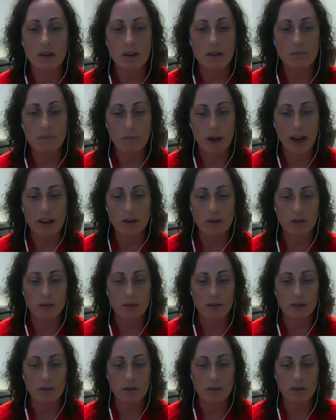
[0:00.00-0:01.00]

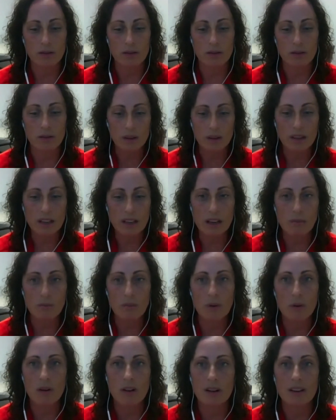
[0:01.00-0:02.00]
medical team is
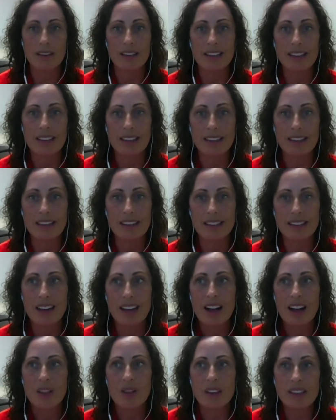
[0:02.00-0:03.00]
really important than this
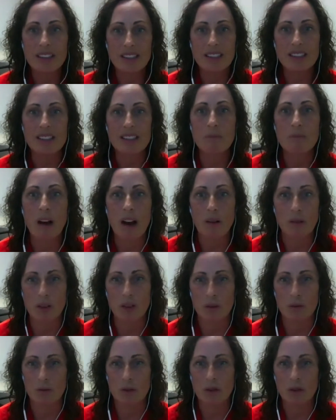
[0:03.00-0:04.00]
is about
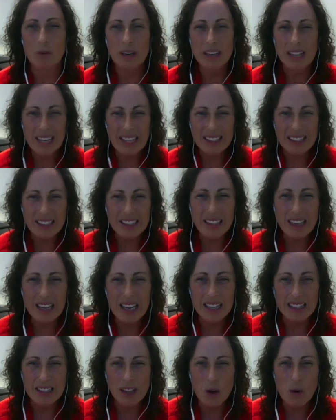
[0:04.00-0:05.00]
you. So
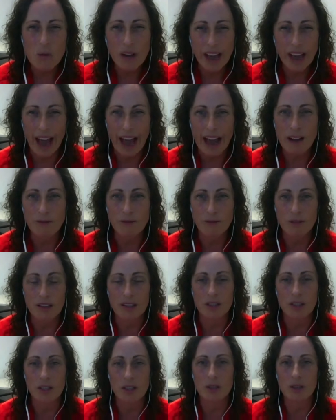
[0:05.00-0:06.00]
it's okay for
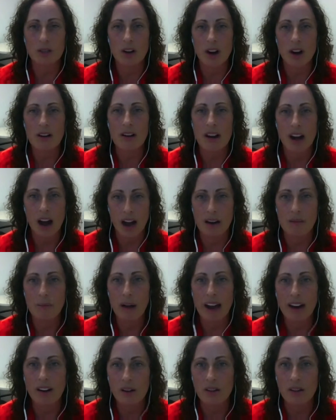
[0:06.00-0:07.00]
it to start
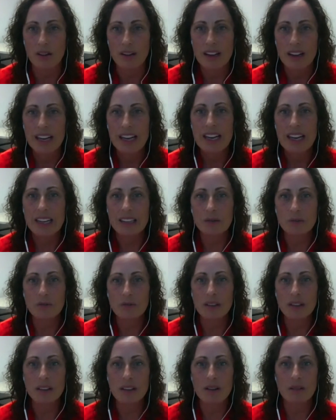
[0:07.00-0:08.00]
non-medical. It's
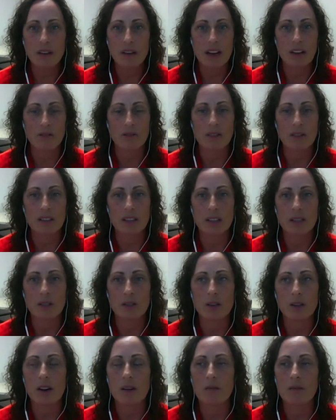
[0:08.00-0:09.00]
really okay for it to
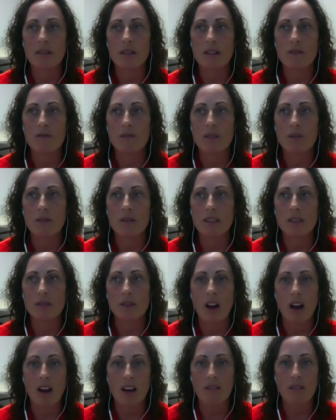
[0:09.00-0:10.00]
start really focused
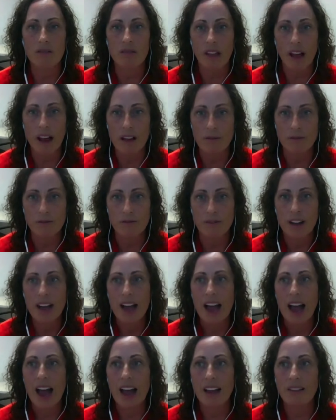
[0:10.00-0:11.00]
on life
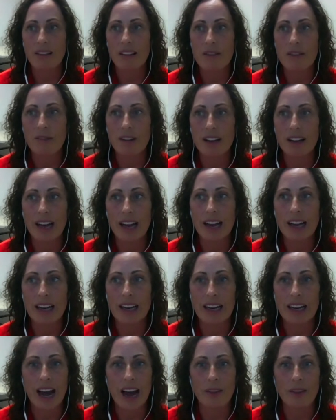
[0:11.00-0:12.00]
and living,
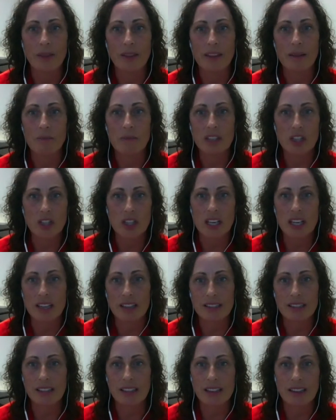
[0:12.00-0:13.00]
and not the
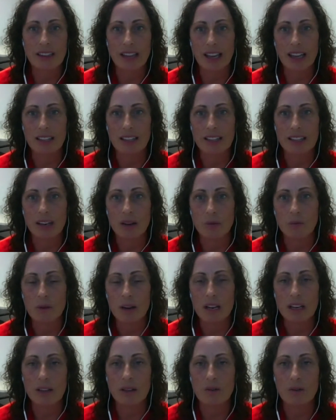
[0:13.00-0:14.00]
machines and things that
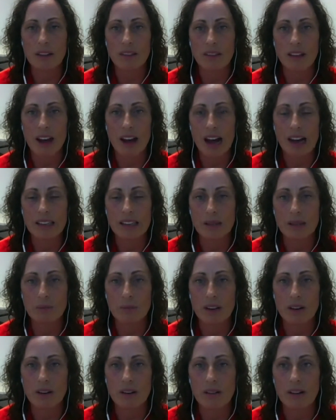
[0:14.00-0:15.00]
we do in the
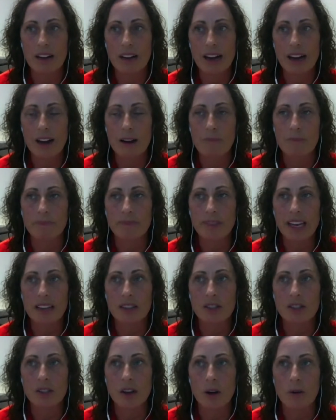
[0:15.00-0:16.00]
hospital.
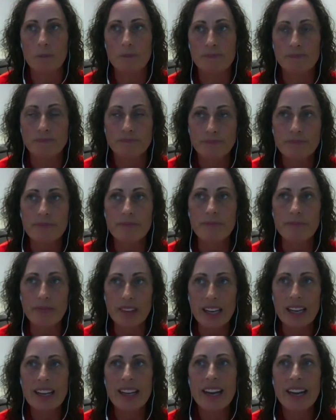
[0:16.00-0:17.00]
And so
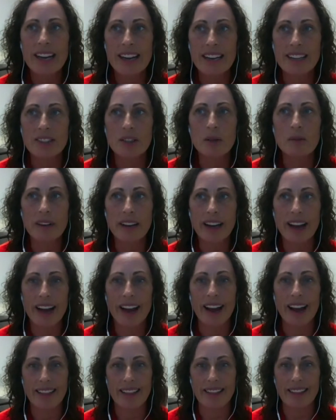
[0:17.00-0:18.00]
it's
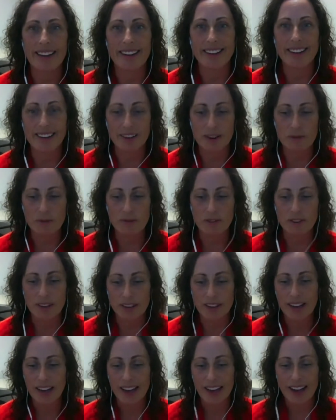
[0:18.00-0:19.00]
okay. I think,
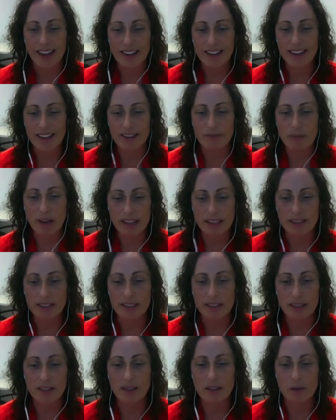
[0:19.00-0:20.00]
for in
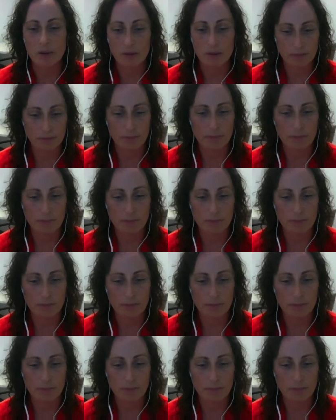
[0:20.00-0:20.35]
medicine,